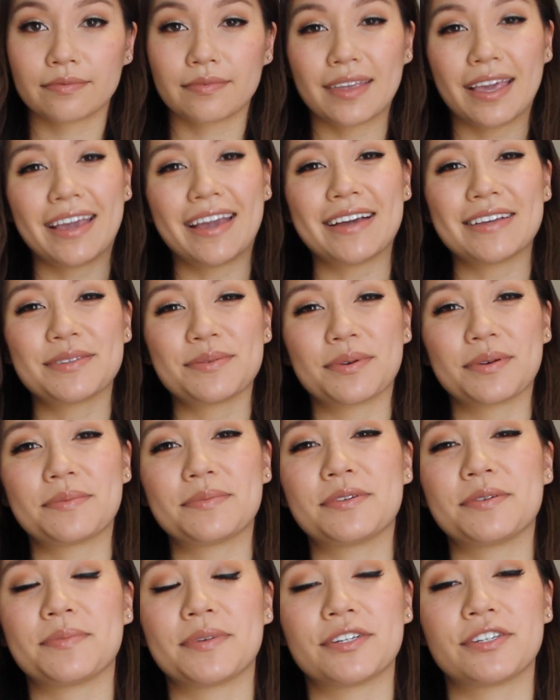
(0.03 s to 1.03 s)
Hey guys, welcome
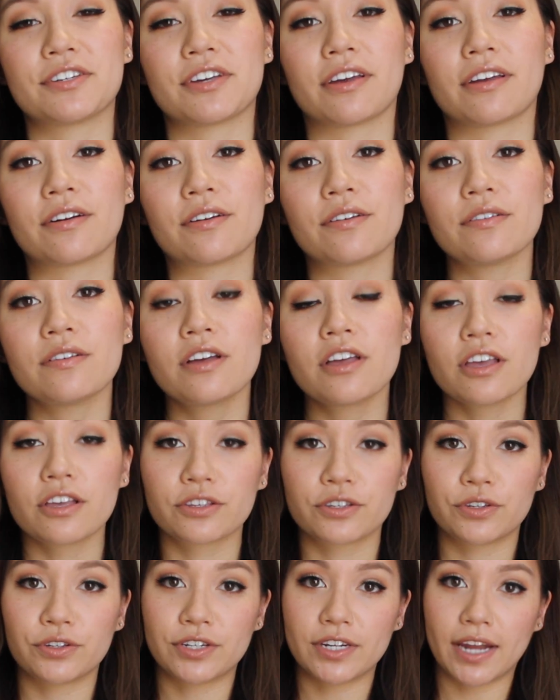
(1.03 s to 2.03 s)
to my channel.
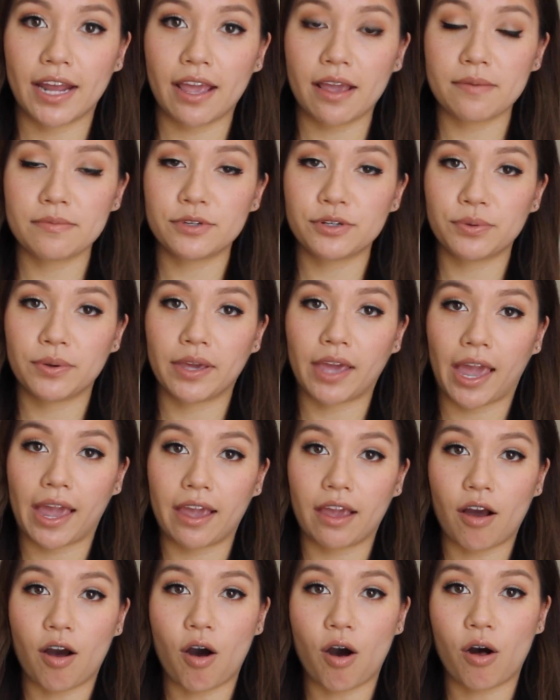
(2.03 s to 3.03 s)
So today I'm doing
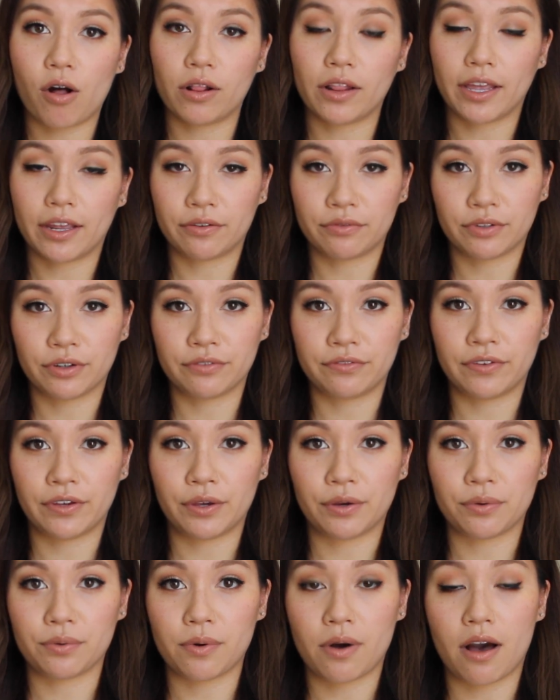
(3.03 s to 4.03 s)
a haul and
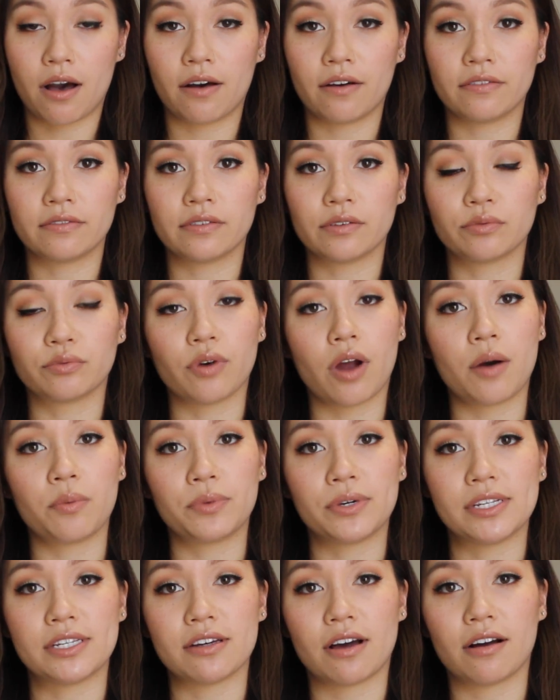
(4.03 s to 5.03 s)
review of
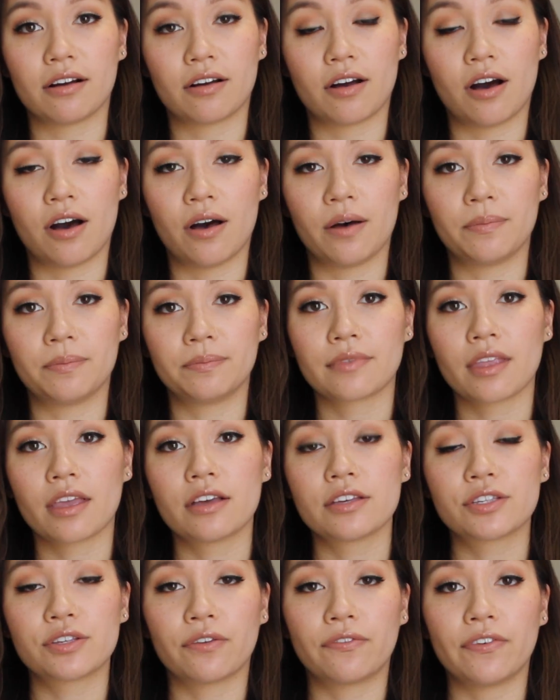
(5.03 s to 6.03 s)
Romwe.com.
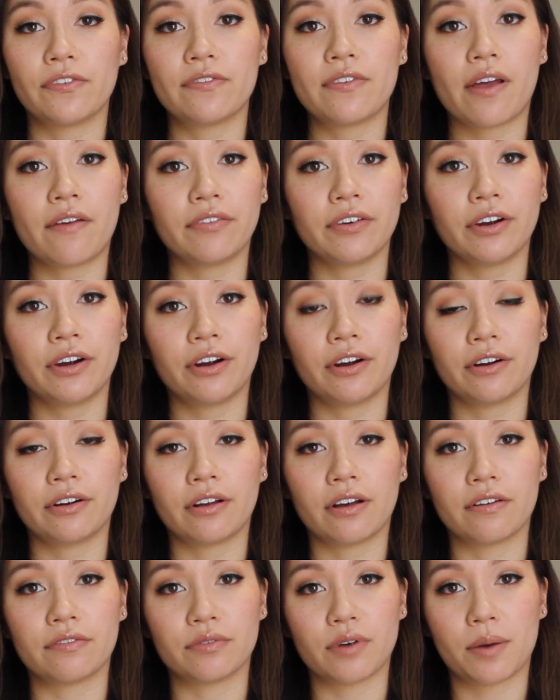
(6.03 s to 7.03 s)
So if you've never heard
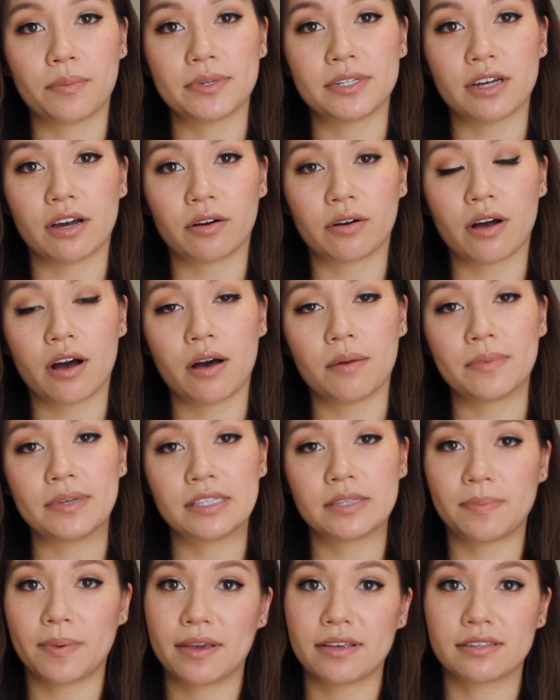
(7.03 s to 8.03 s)
of Romwe.com,
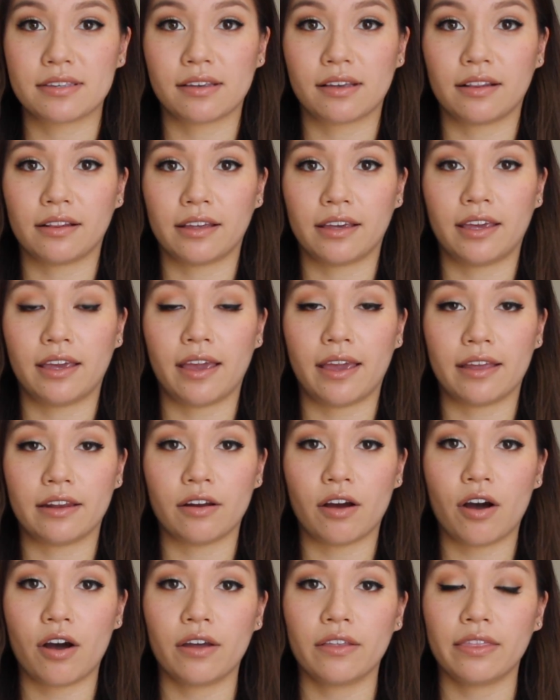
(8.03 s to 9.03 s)
it's basically an
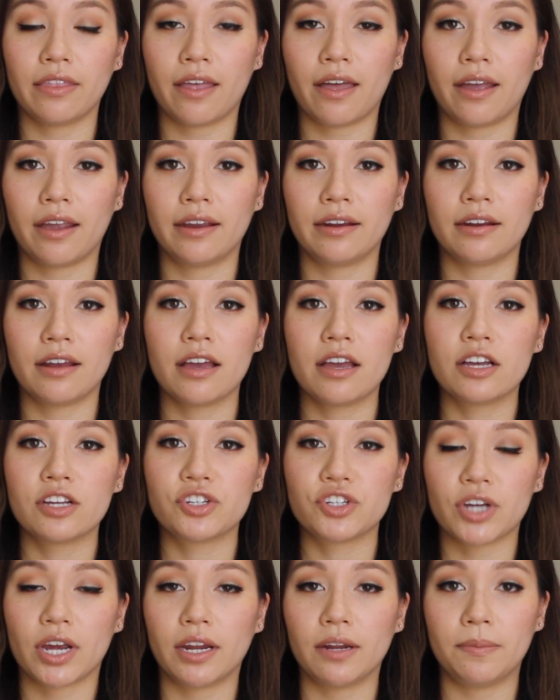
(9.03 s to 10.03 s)
online
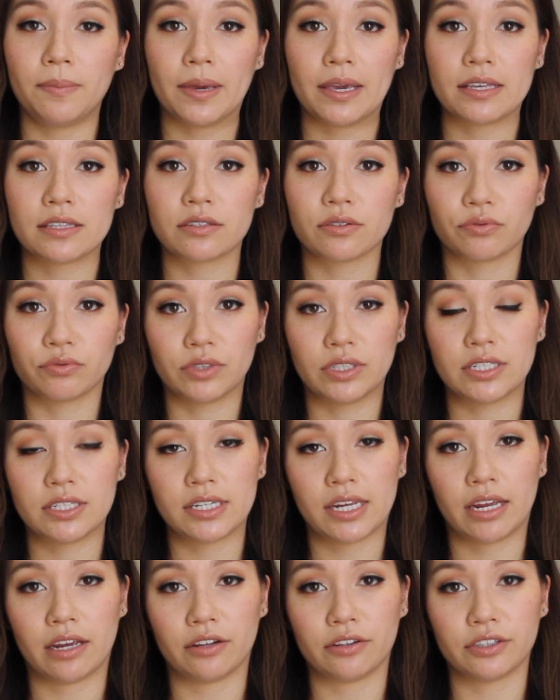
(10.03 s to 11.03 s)
China-based
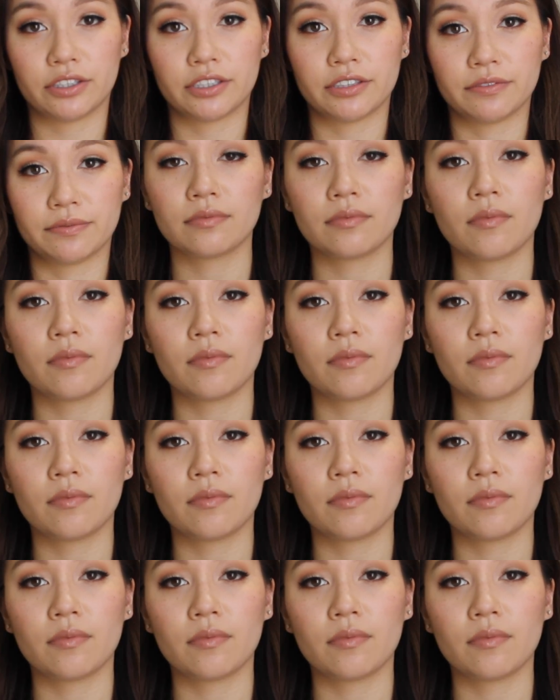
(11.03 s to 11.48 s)
retailer.